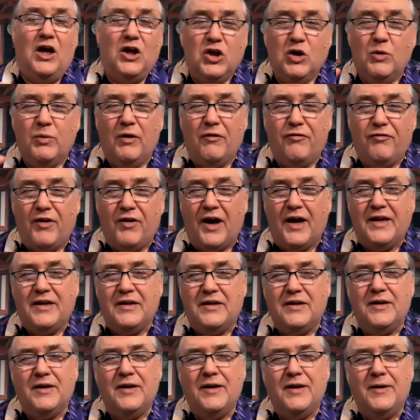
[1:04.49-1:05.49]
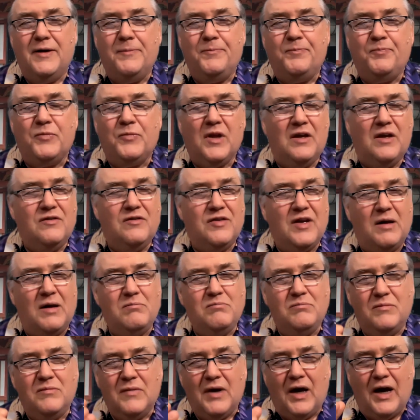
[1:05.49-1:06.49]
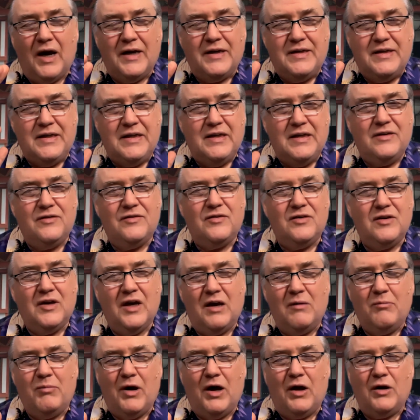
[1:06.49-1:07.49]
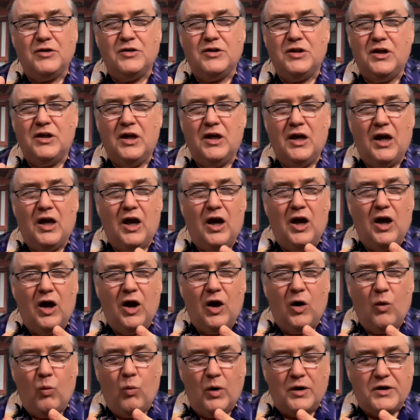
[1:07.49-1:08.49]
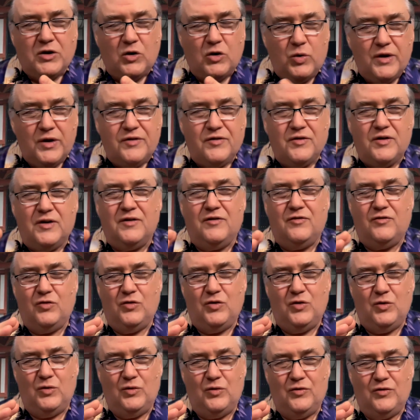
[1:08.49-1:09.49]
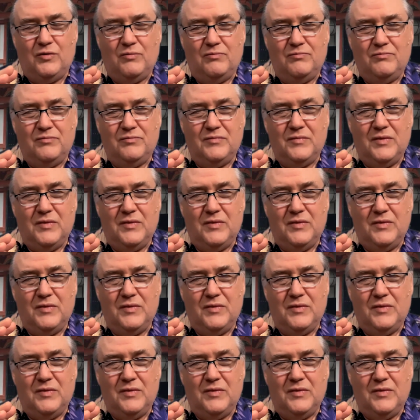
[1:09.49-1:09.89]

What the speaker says: You will find some ideas about what crystals to use.